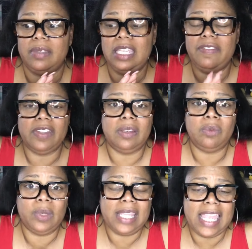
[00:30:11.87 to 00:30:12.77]

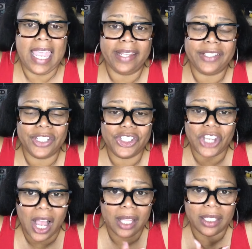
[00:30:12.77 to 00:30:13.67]
even when they had
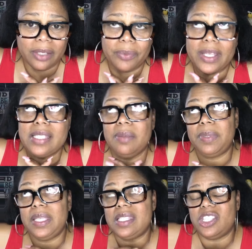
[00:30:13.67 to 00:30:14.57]
T'Challa, rest in
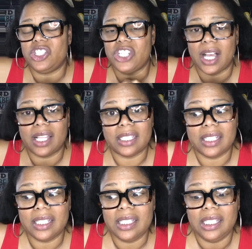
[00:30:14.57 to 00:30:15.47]
peace, T'Challa.